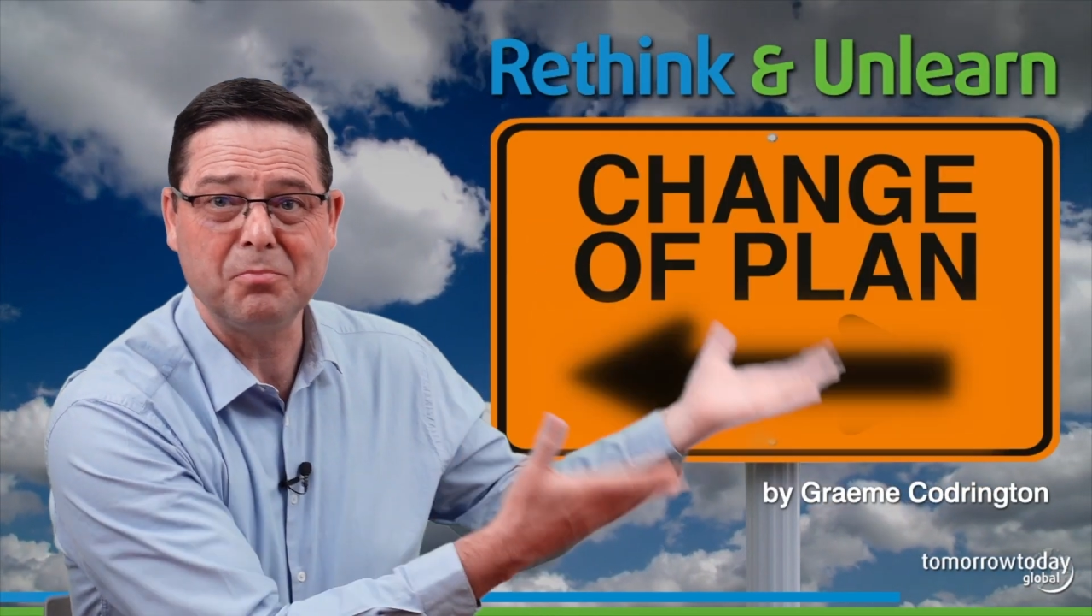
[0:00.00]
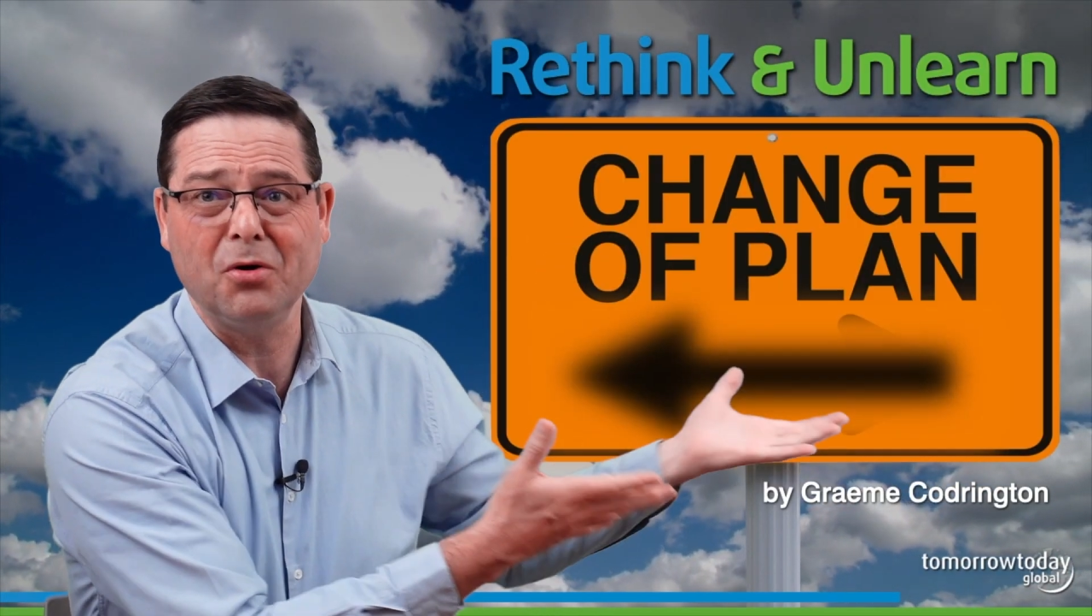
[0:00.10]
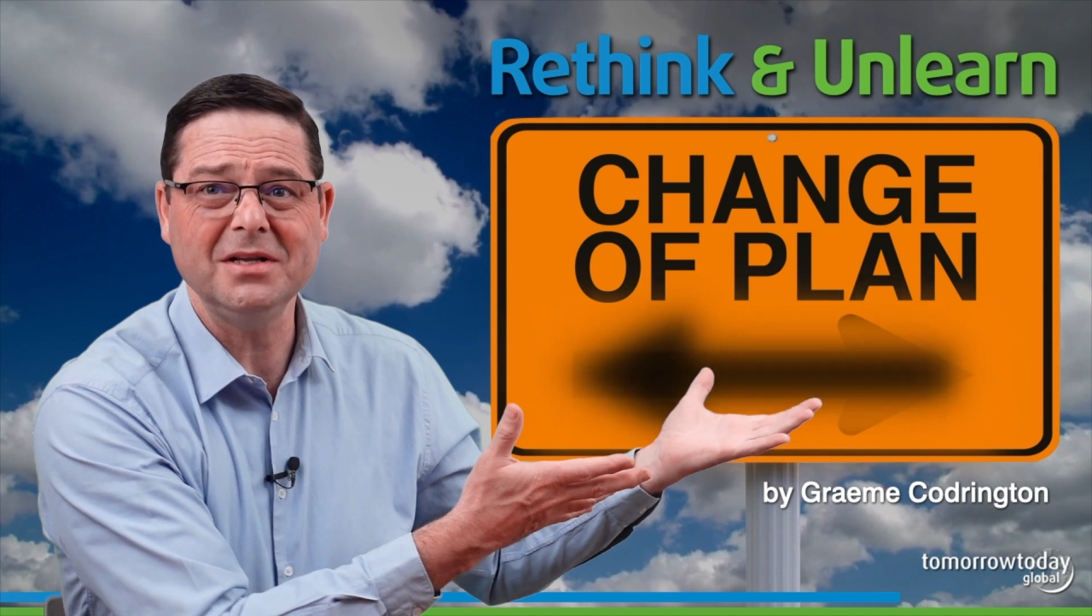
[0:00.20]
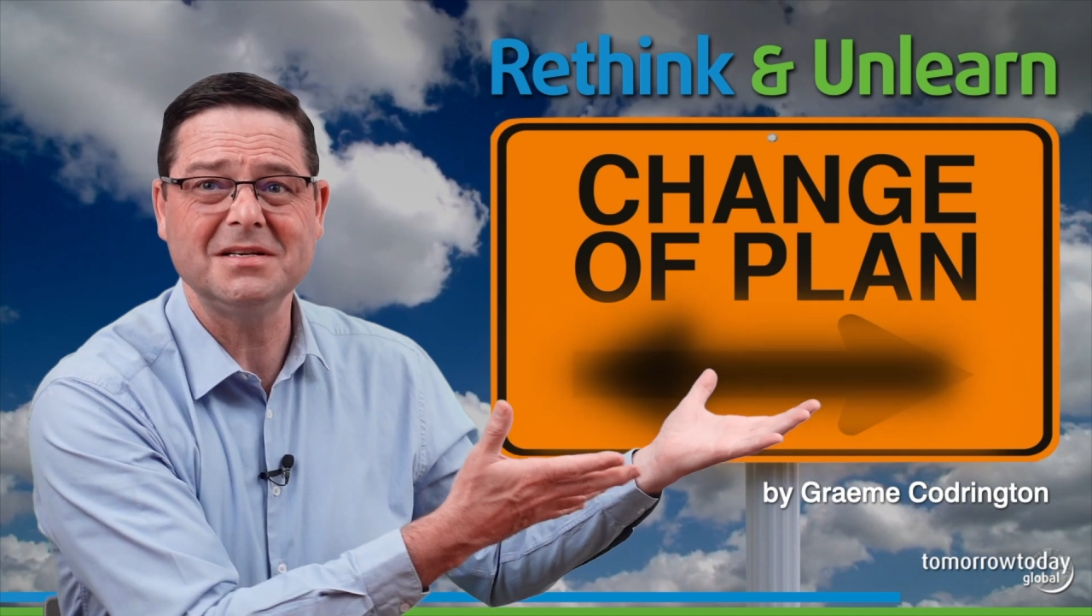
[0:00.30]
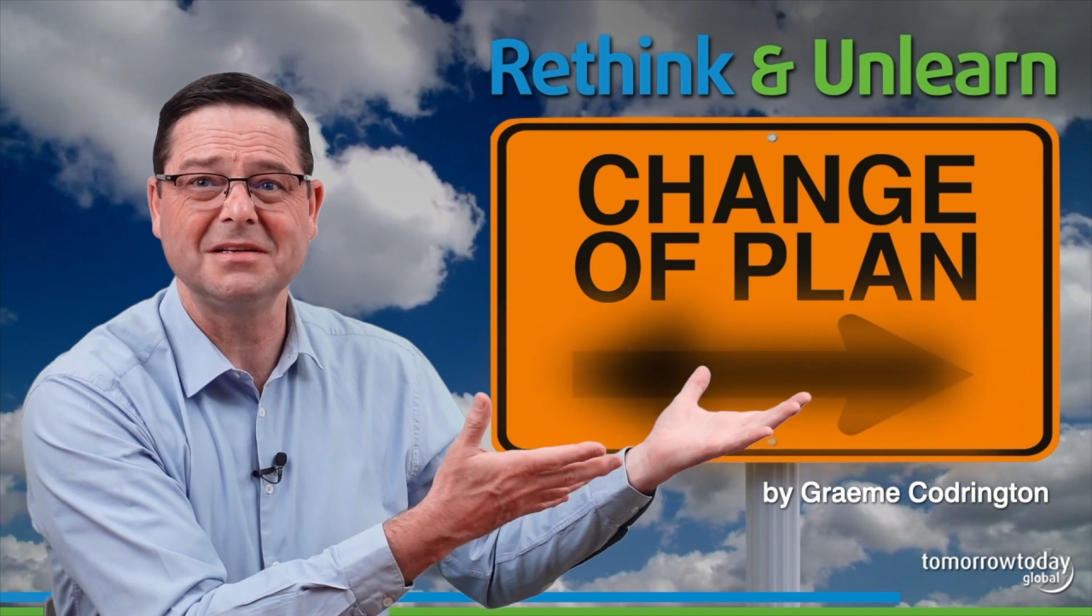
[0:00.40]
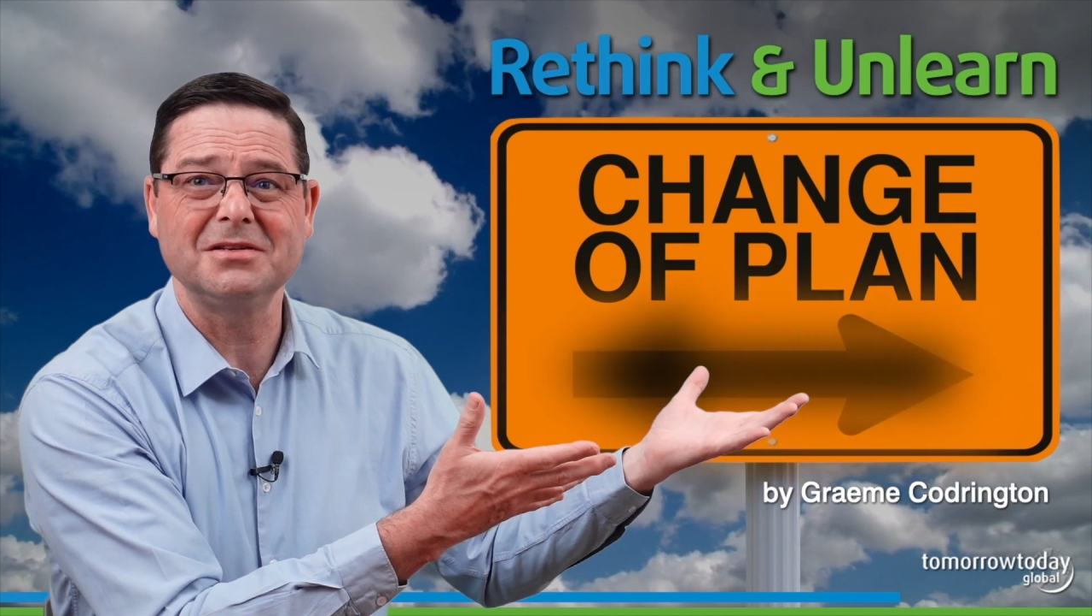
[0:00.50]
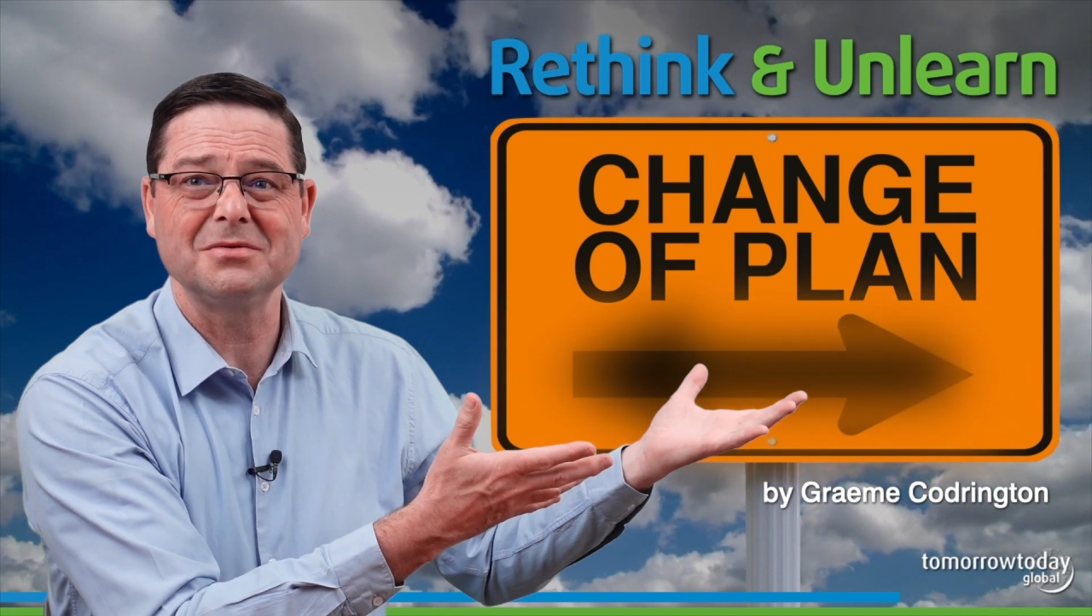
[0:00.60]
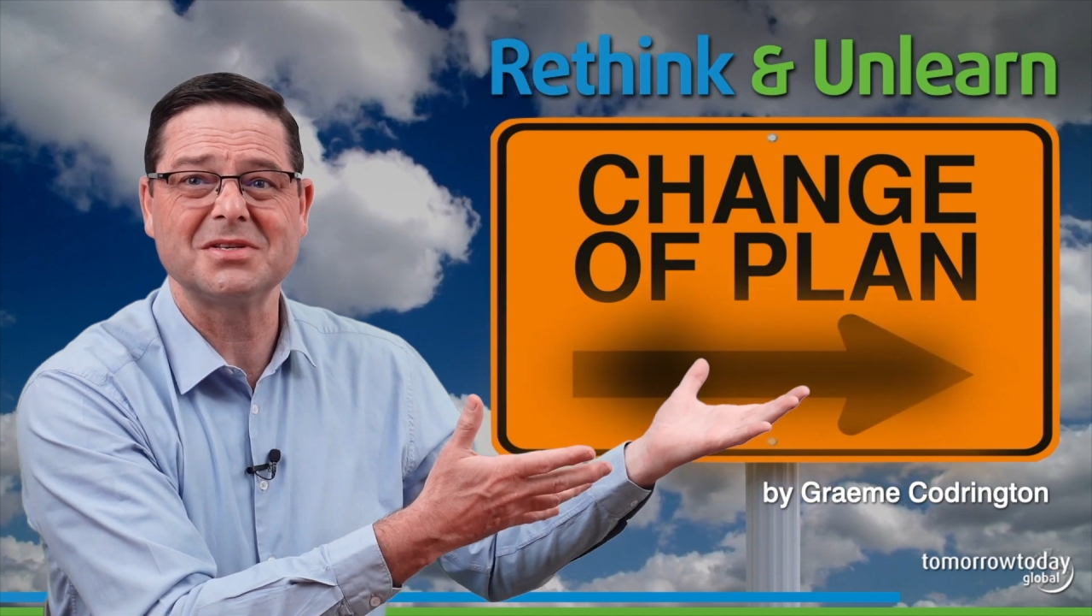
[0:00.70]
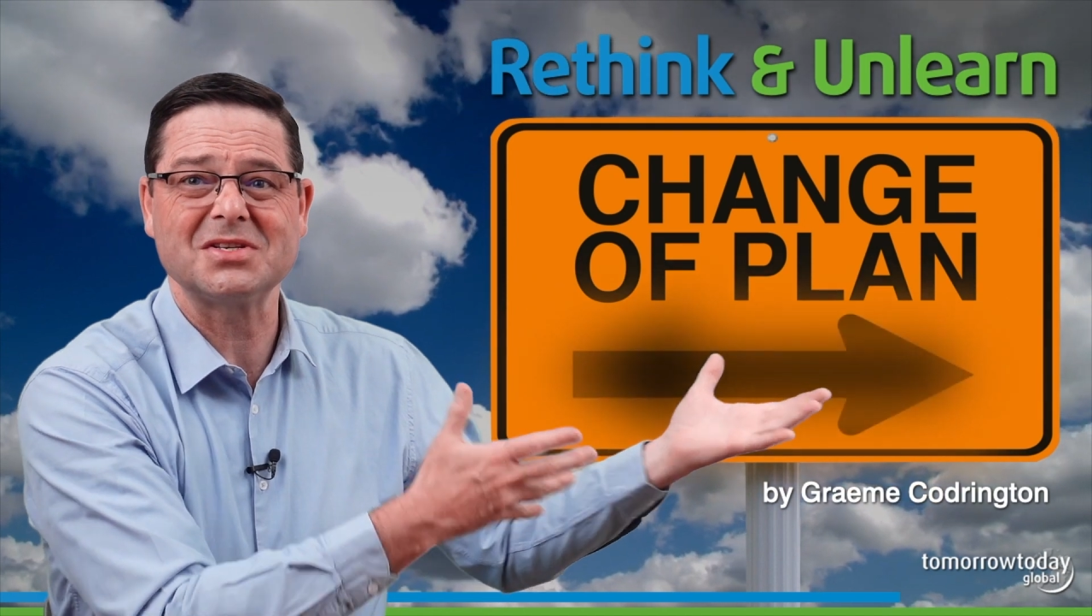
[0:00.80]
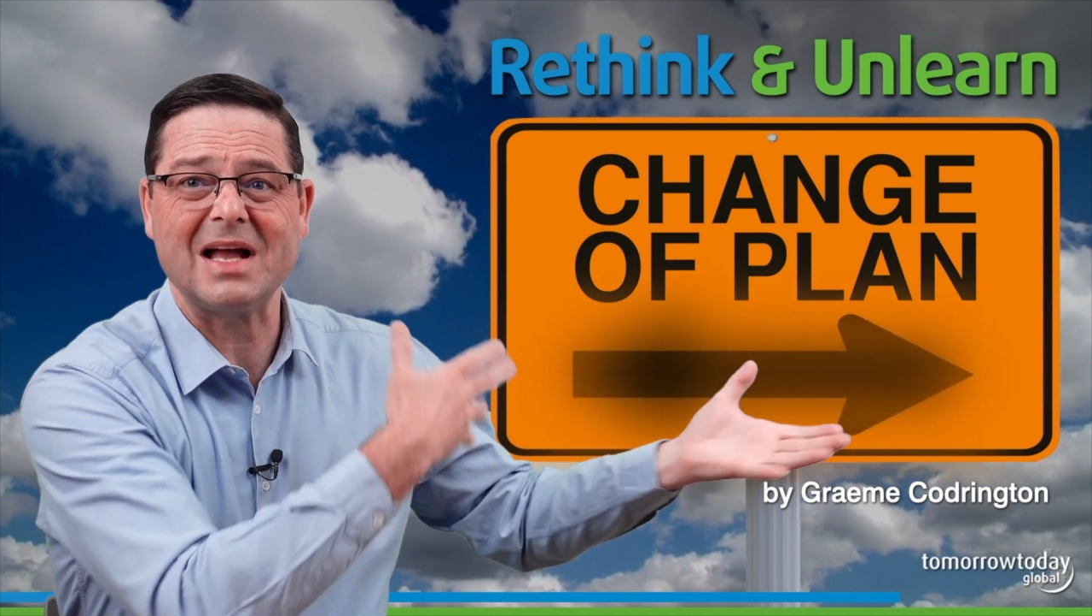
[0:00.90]
pointing to
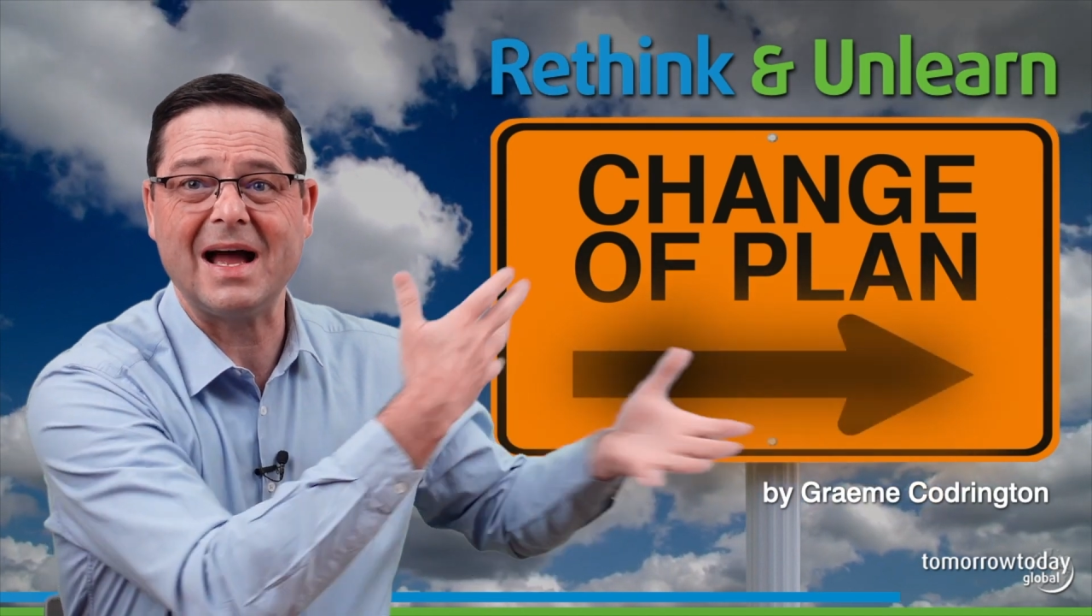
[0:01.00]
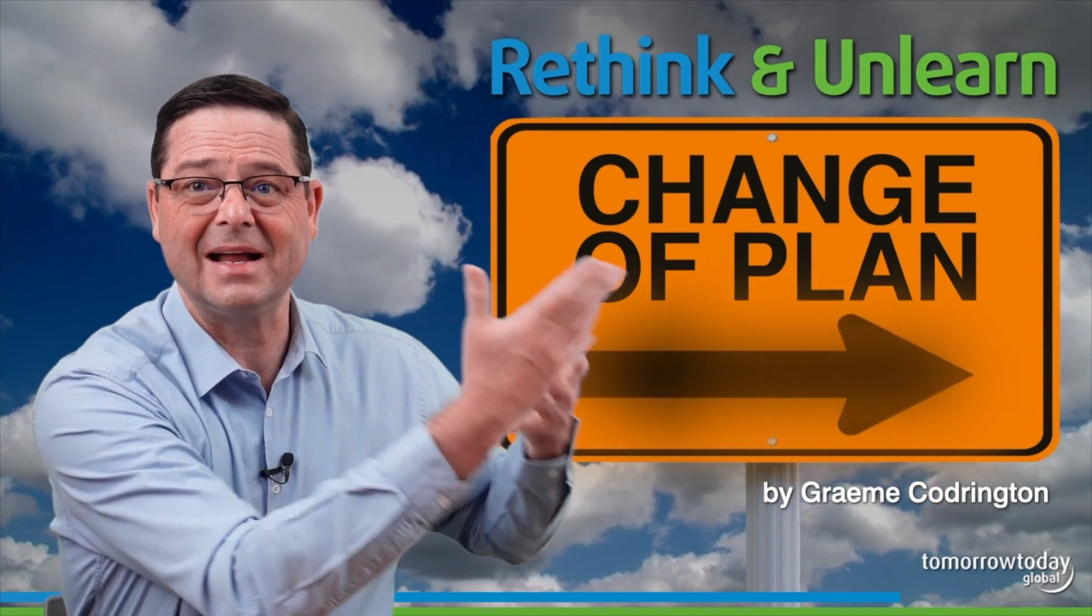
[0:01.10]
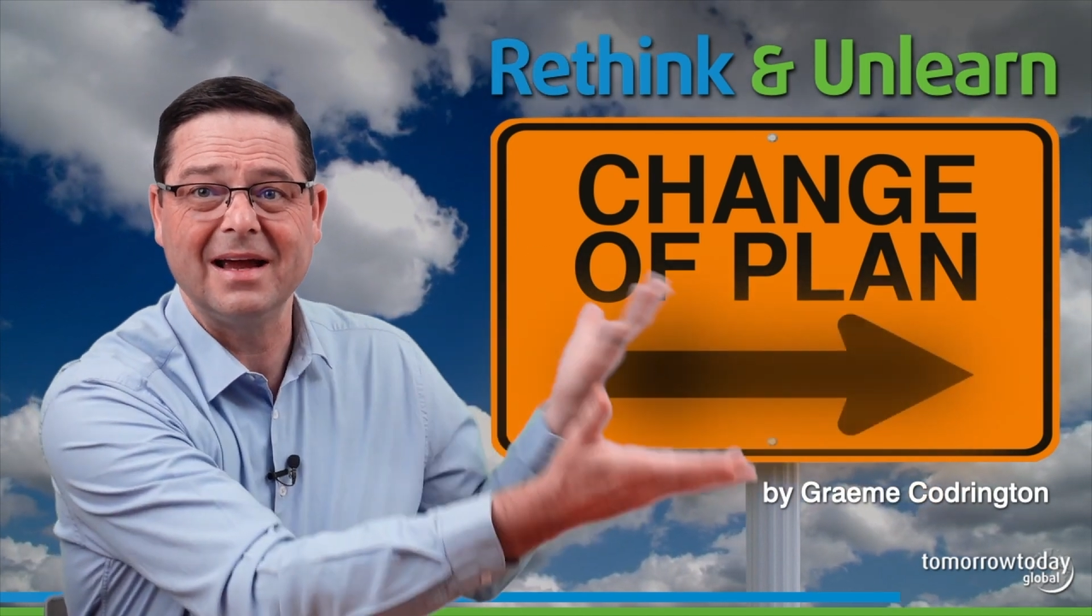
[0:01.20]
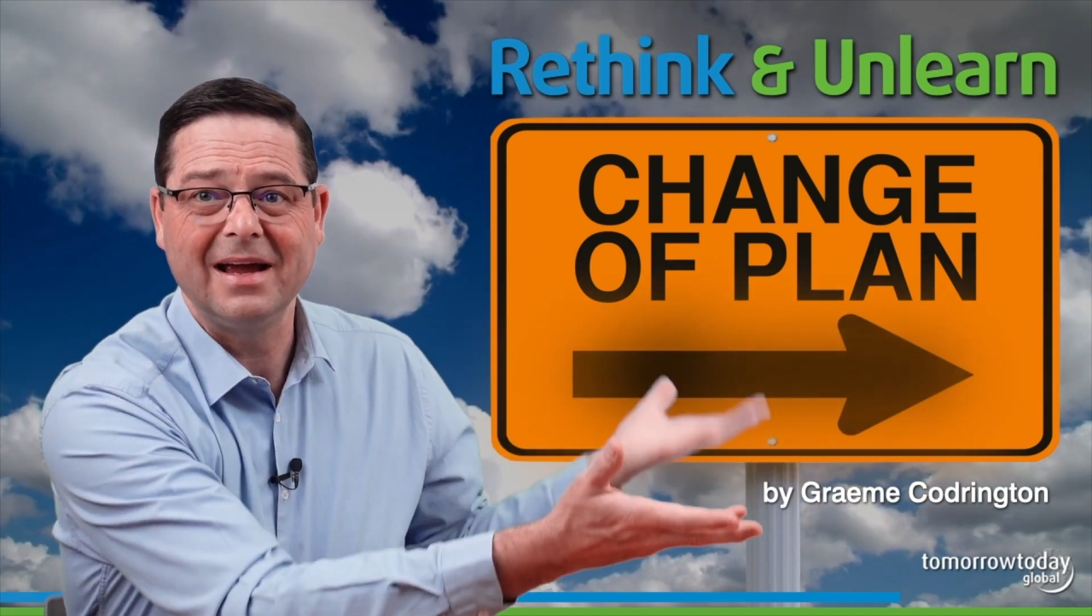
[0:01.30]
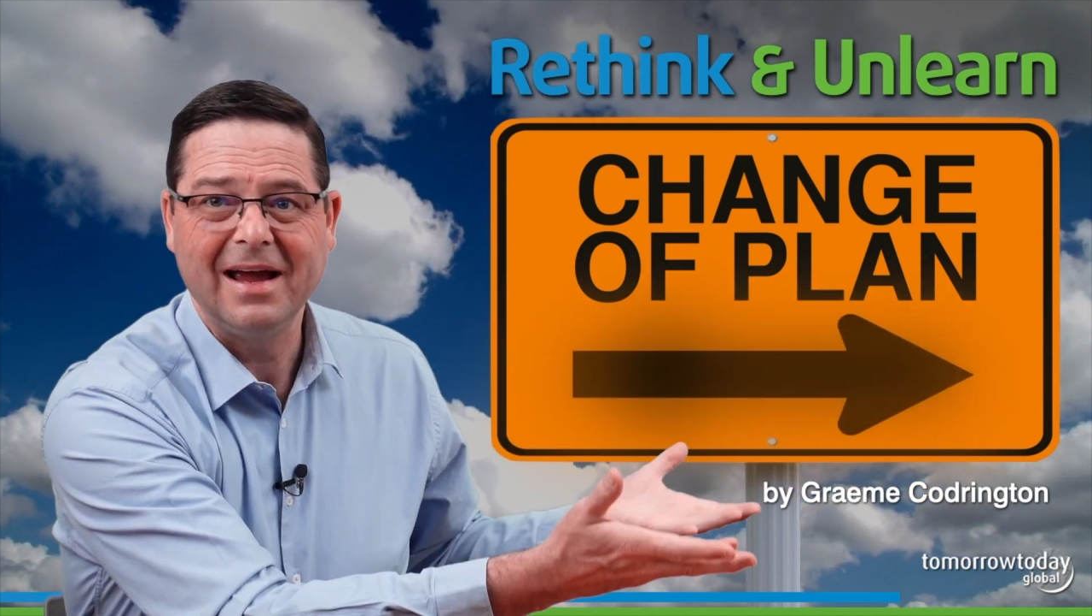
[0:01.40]
a slide